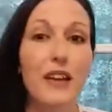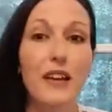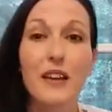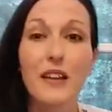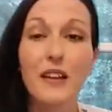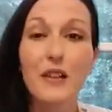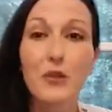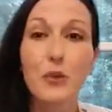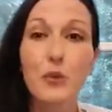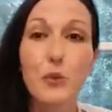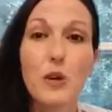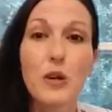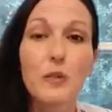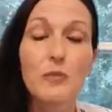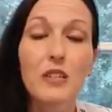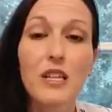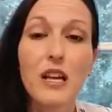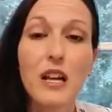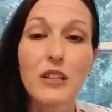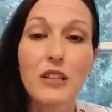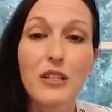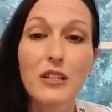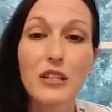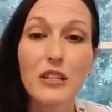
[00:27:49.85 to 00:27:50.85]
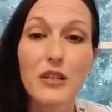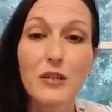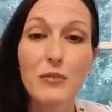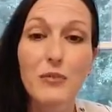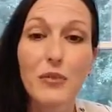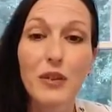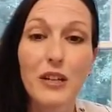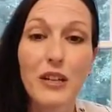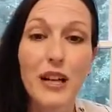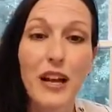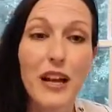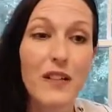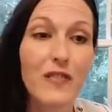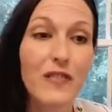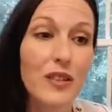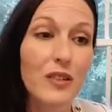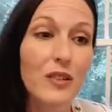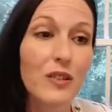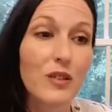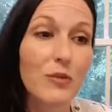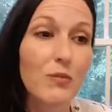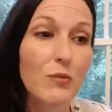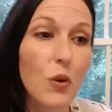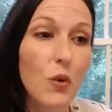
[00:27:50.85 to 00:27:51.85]
And that's why I'm telling you, I'm going to have a
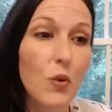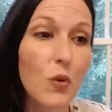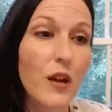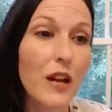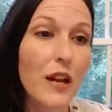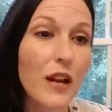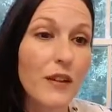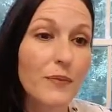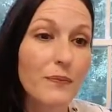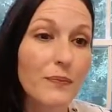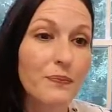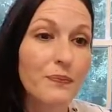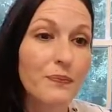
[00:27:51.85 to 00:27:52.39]
little boy.